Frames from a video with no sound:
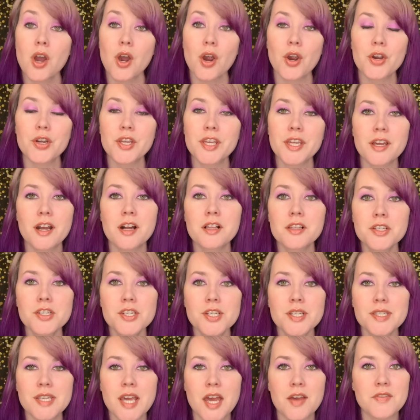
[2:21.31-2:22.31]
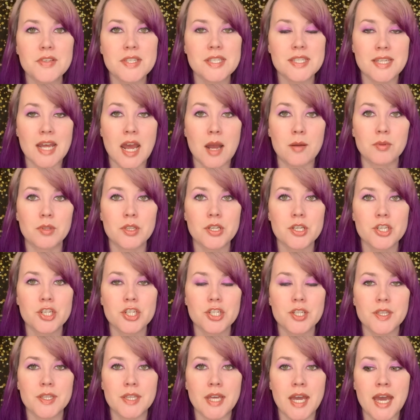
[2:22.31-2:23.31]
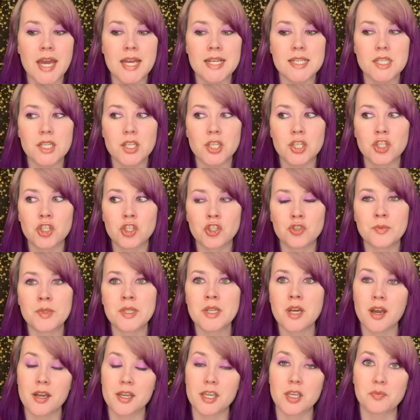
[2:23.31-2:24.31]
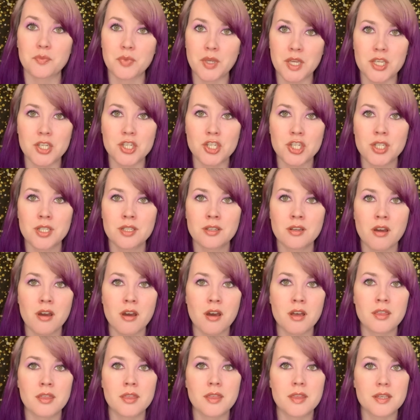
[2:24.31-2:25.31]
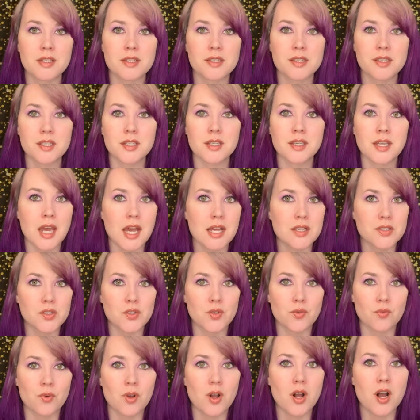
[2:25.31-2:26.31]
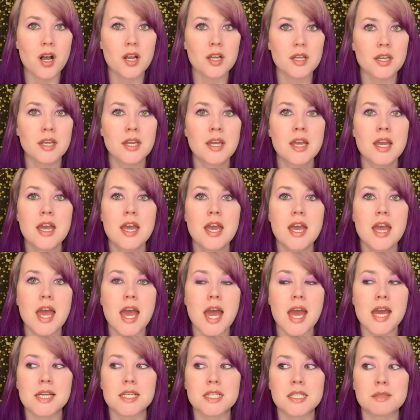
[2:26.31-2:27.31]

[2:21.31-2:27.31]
Archaeologists have established that human occupation on this Castle Rock has